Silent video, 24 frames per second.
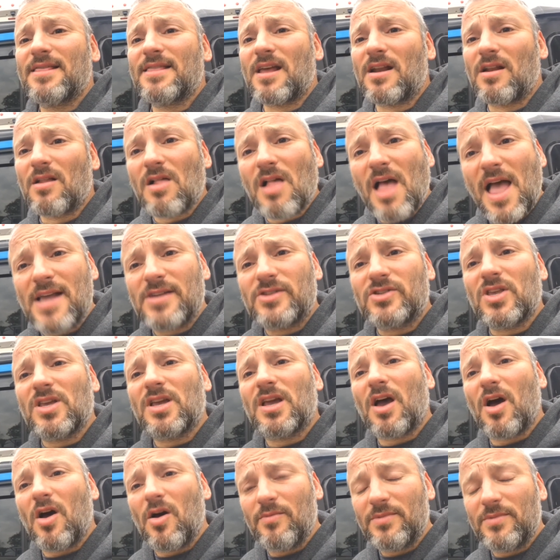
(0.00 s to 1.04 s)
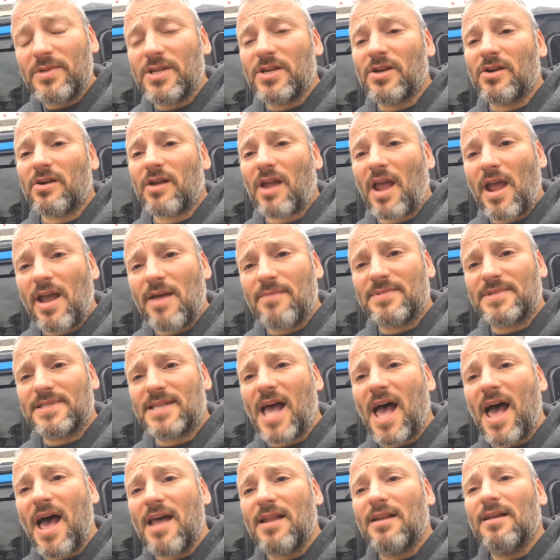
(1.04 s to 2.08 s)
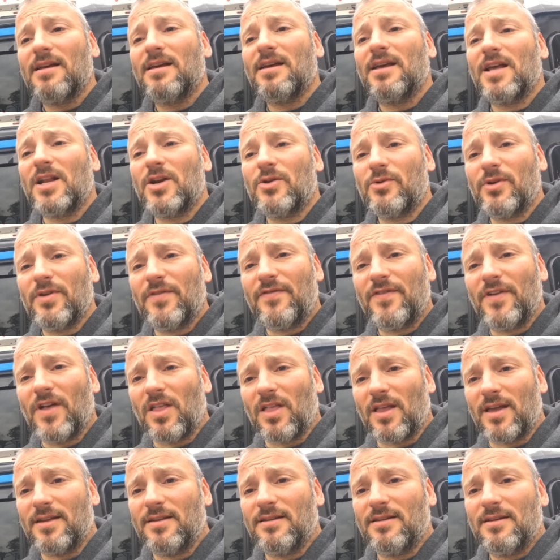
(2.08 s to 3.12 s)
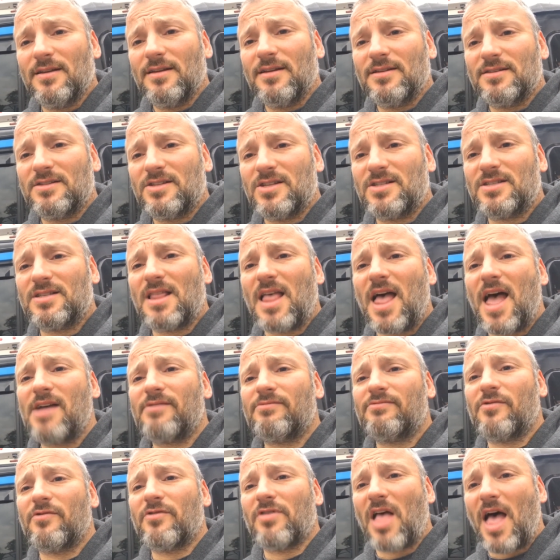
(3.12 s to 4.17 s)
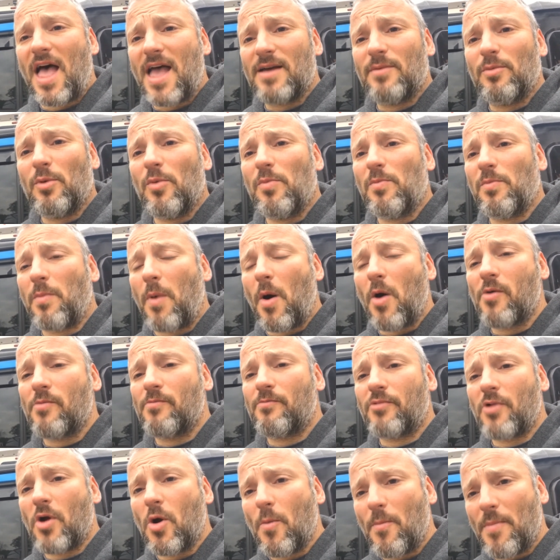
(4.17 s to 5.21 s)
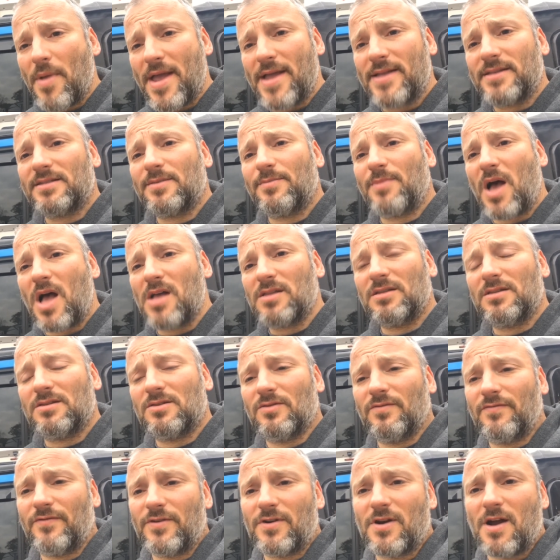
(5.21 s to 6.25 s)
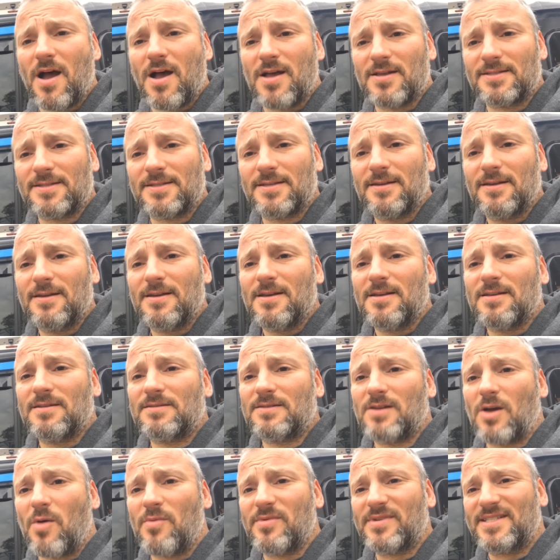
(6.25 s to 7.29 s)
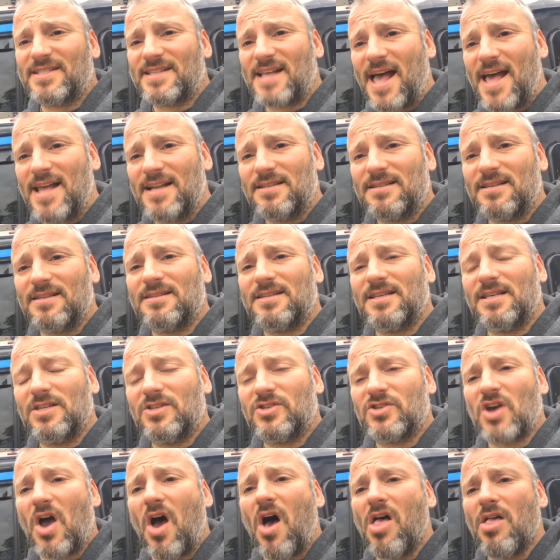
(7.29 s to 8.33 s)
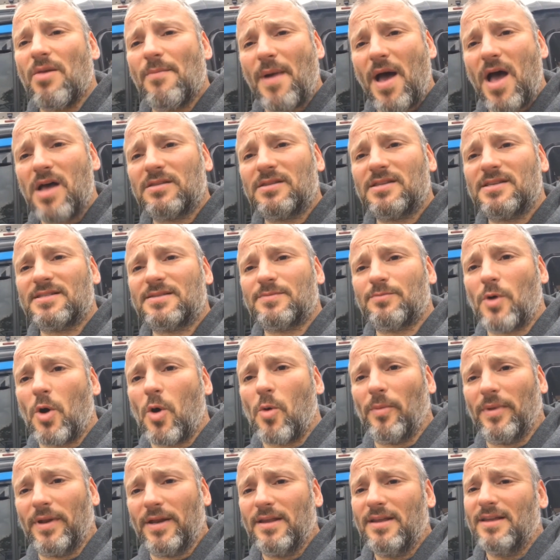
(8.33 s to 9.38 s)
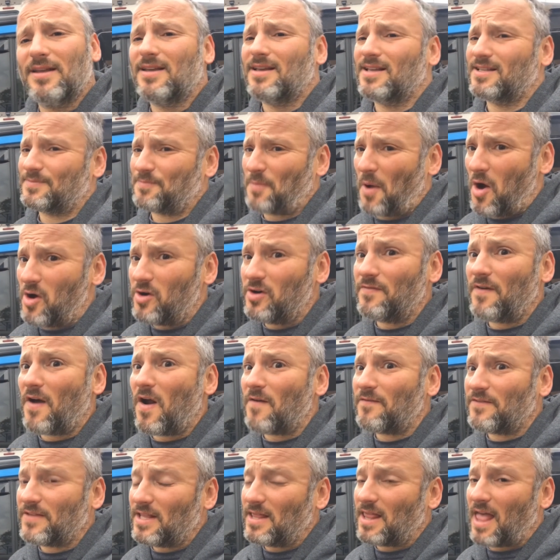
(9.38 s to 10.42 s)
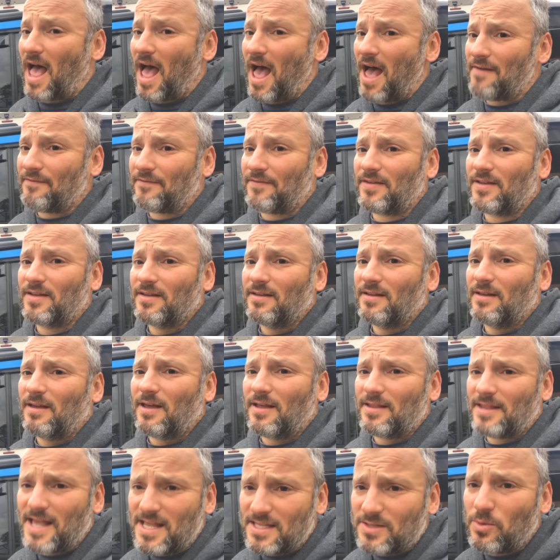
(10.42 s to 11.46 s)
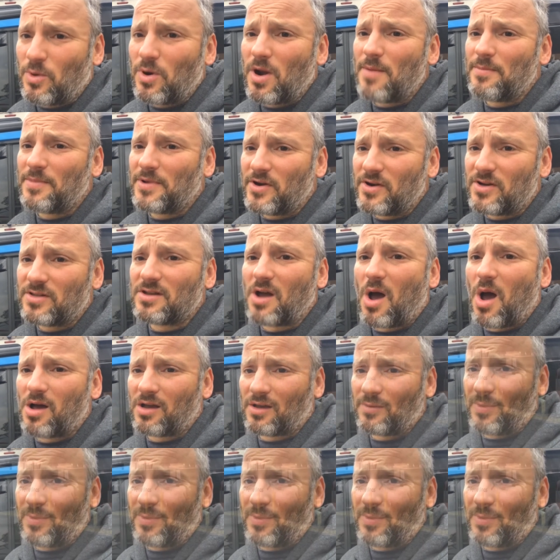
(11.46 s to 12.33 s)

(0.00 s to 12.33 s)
that'll actually come to your campsite and refill it, just like Reliable Propane's about to do for us. So I'm excited to teach y'all about this moment. It's part of RV Lyfe, and that's what I'm here to talk